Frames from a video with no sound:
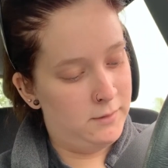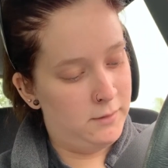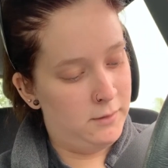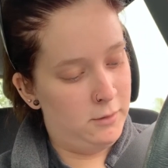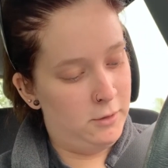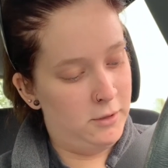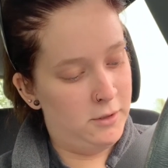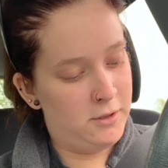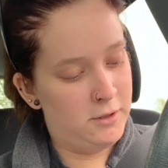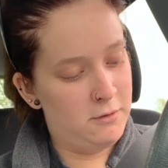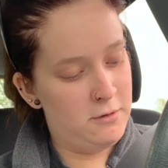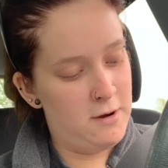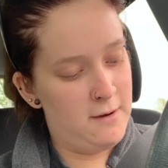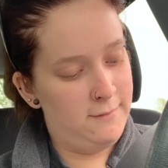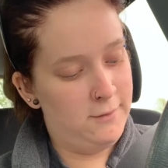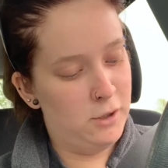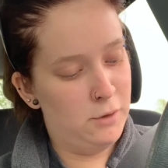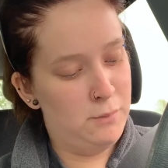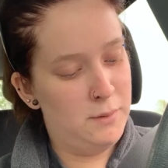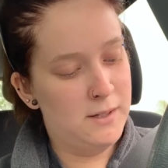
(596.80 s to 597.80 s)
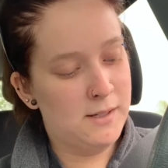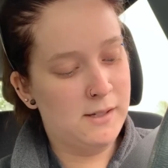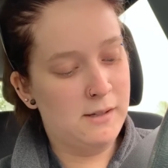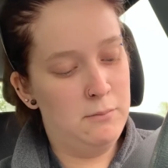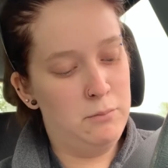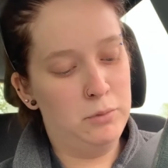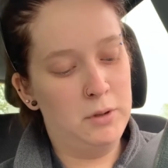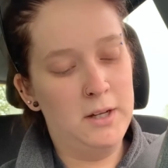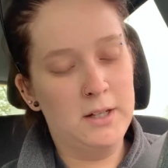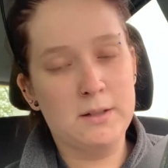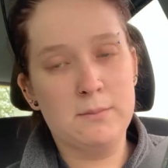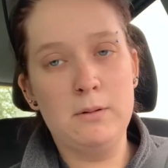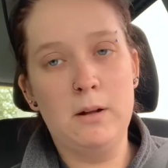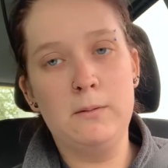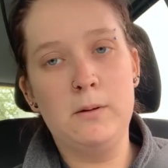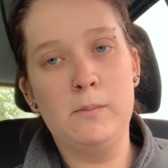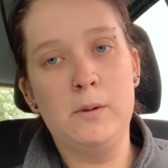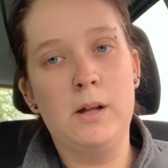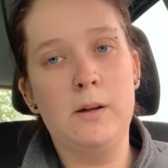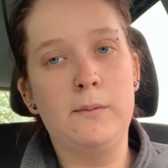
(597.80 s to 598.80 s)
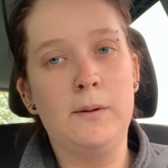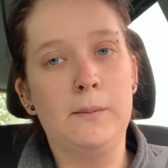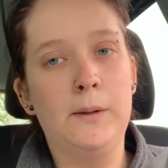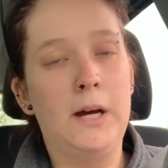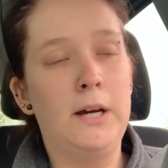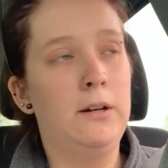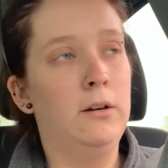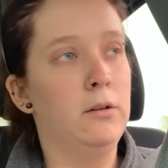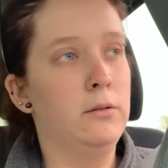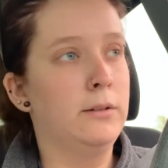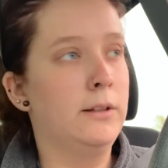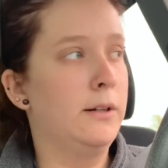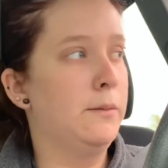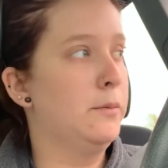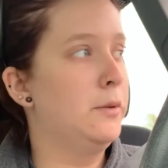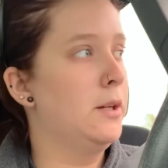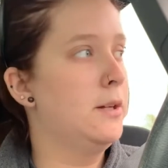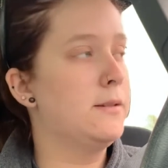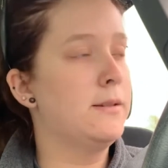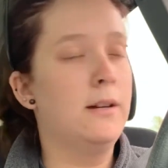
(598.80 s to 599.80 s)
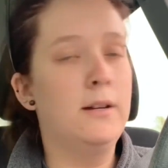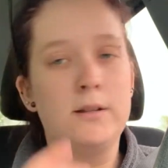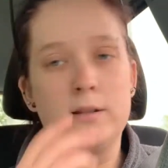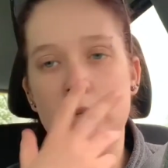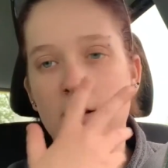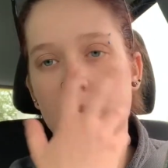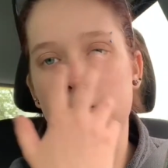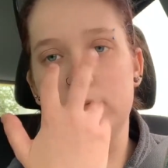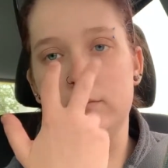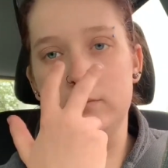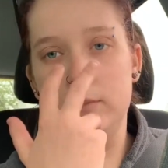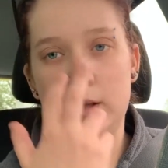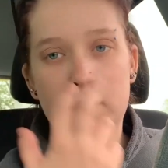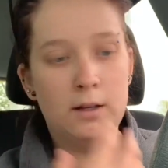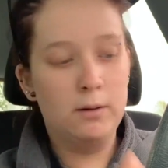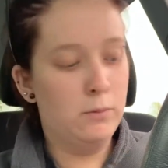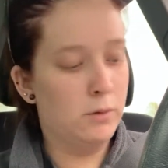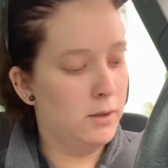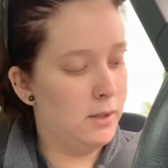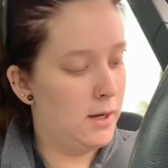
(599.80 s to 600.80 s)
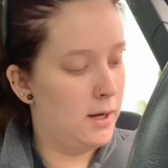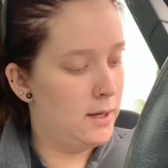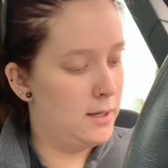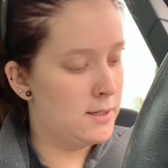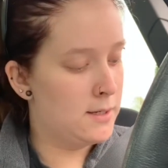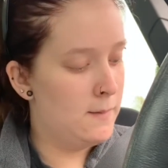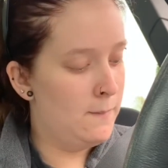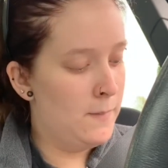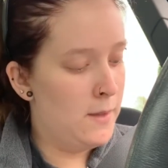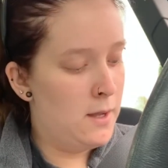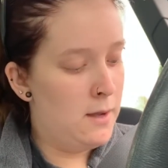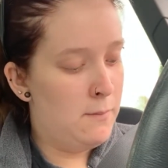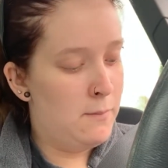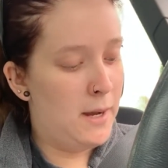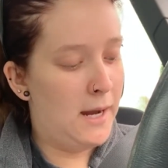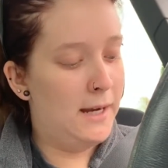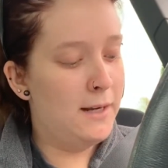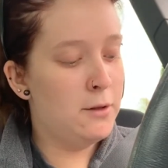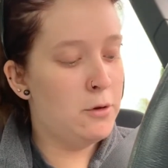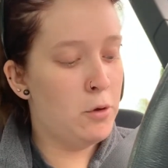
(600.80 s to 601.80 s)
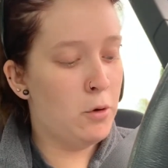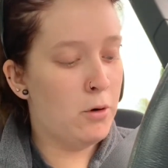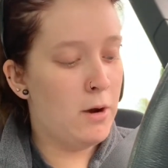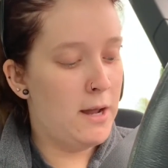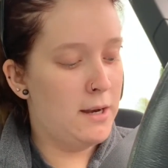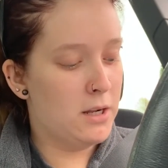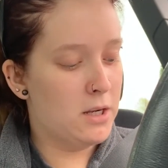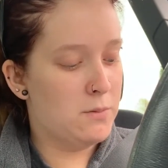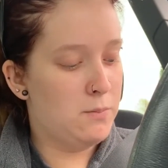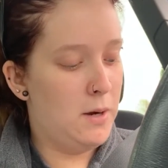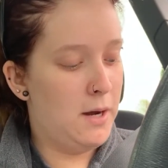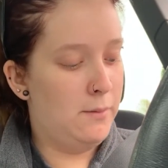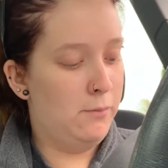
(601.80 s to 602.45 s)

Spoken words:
history of herpes simplex, blah, blah, blah, blah, blah. I don't know how to pronounce that. It's like my thing with eyes. Pain in thoracic spine,